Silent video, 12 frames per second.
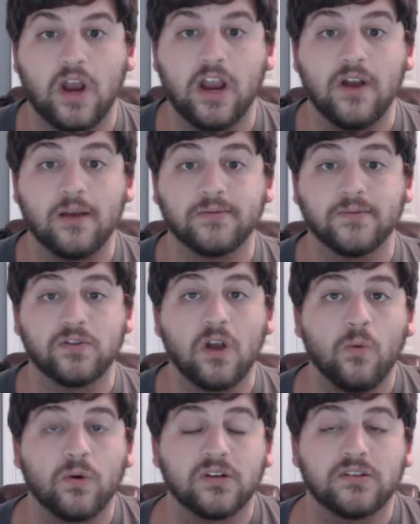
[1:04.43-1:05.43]
try and grab some
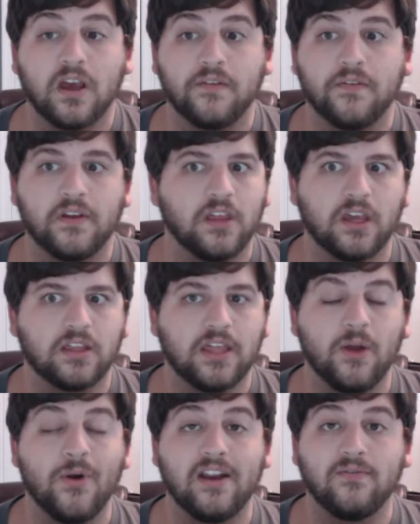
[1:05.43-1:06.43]
Star Wars stuff, and like
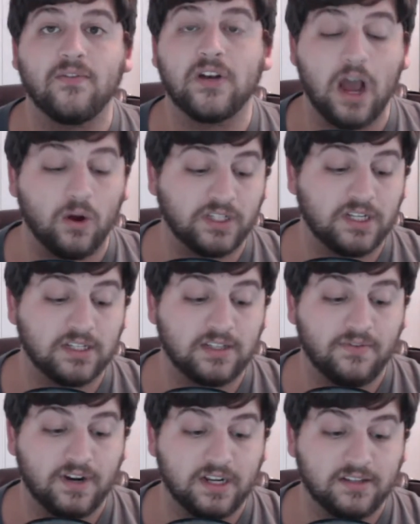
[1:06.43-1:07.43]
they were out of not only
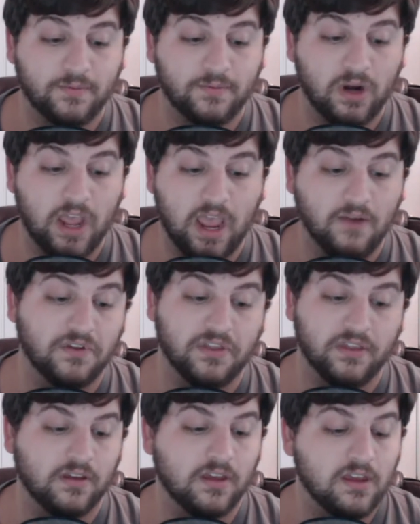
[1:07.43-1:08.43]
Disney Infinity stuff but
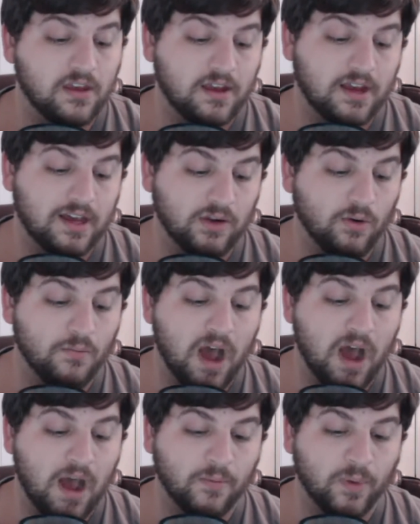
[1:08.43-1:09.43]
everything. Uh, they were
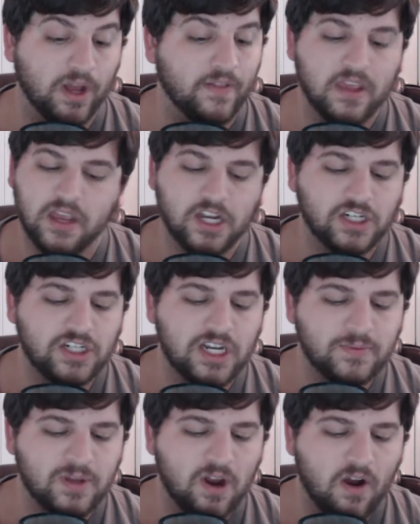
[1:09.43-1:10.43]
mod, but
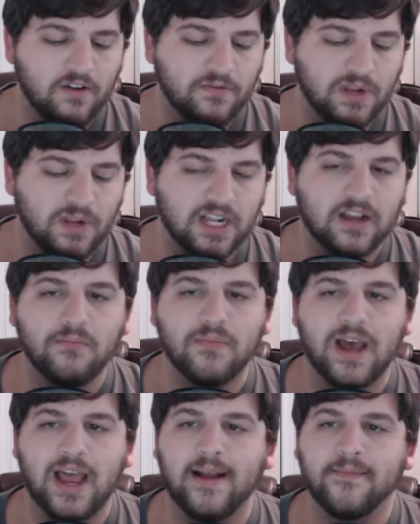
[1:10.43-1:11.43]
she's been hard for me to
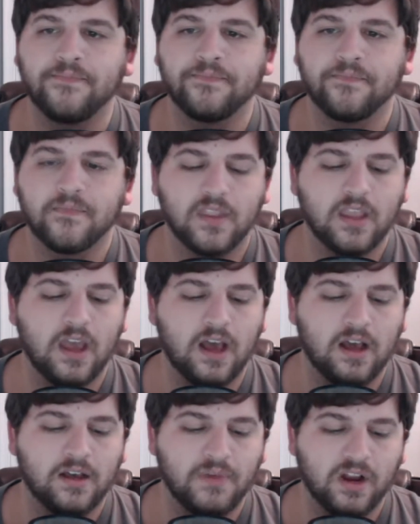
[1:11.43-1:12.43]
come by.
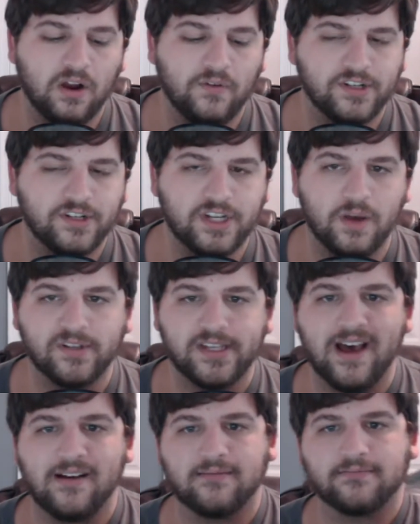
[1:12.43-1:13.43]
Uh, my girlfriend Jen
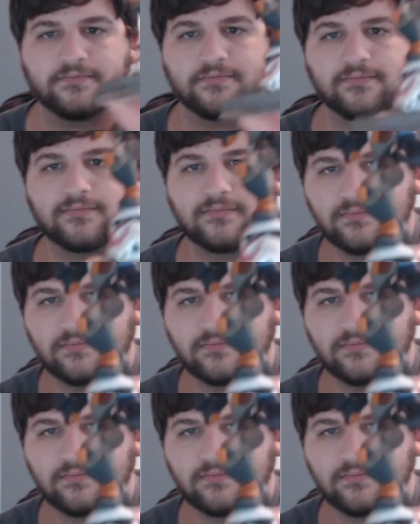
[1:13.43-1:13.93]
was out,